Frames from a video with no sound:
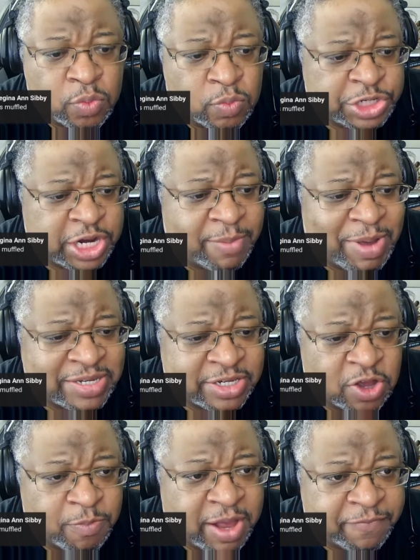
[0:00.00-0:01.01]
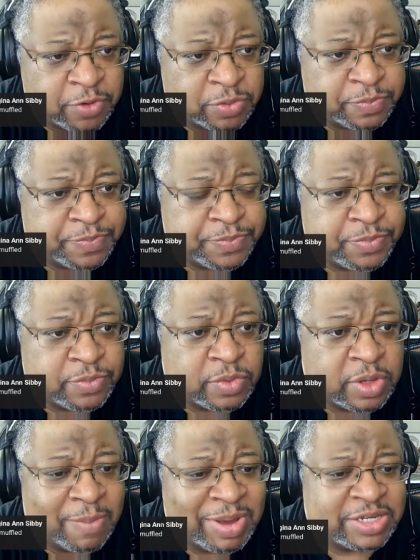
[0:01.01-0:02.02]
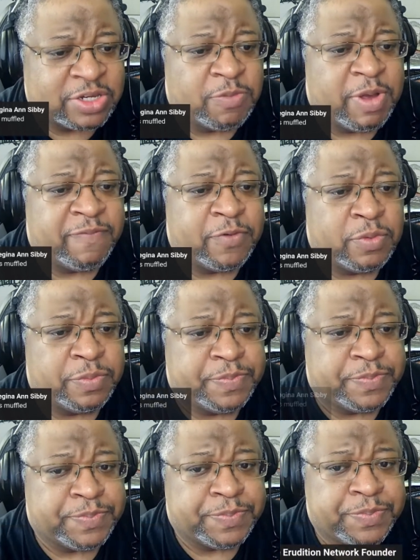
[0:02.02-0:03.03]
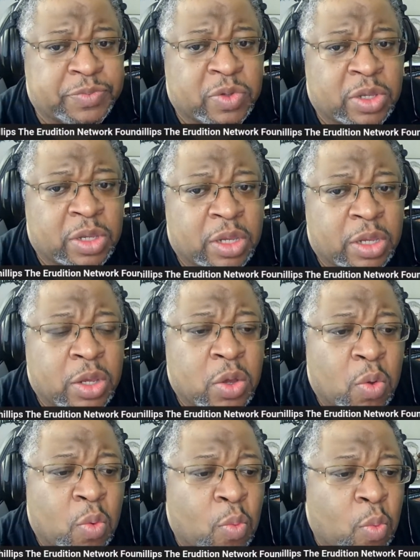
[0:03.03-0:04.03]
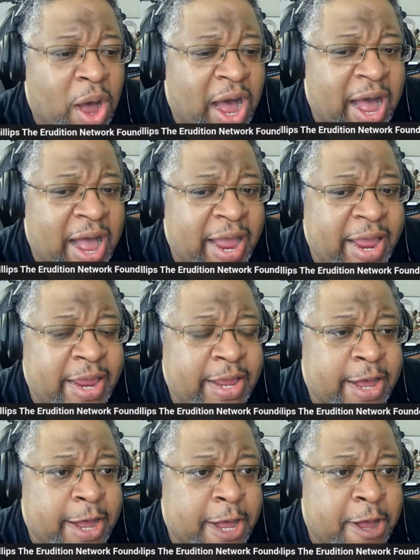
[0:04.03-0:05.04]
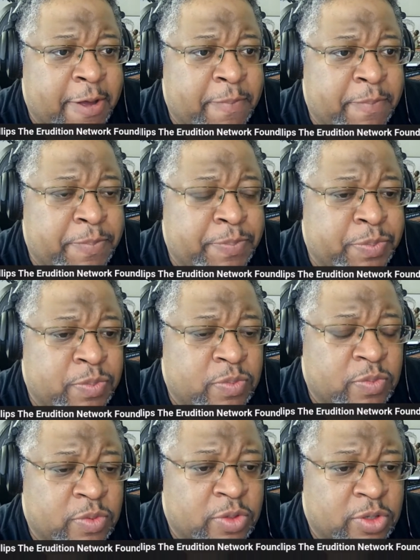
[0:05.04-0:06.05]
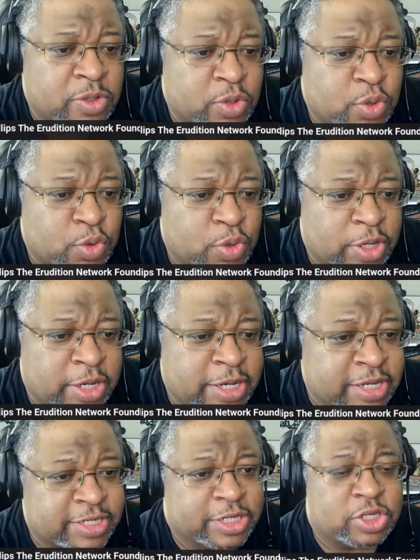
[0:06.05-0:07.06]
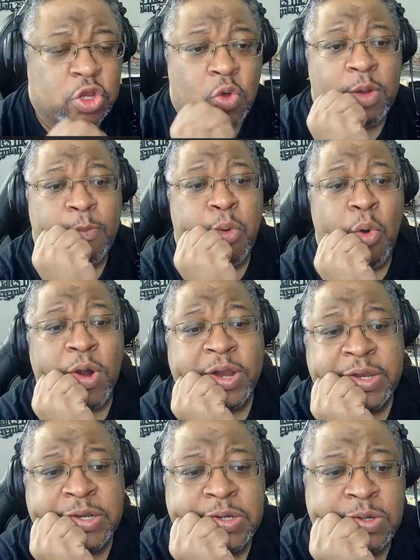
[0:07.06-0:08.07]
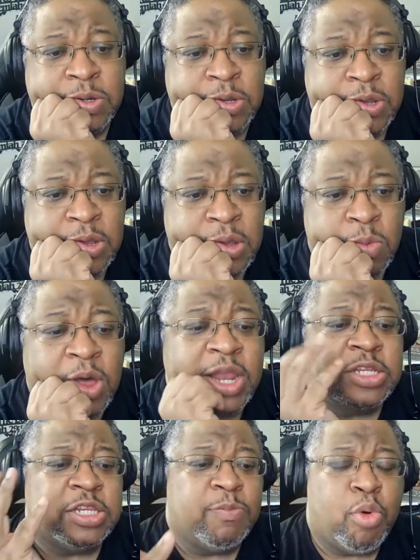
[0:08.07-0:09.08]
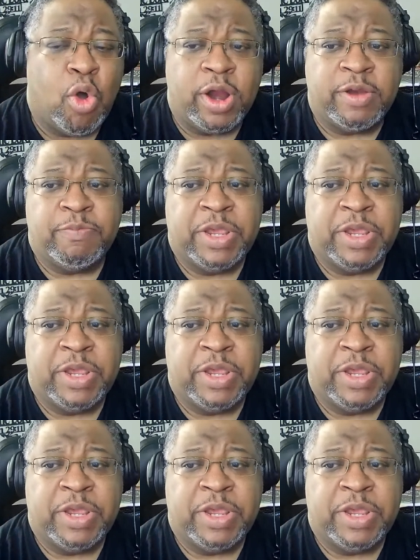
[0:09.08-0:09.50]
Virginia, am I still muffled? Am I still muffled? Why um, this is so important? Well, it's important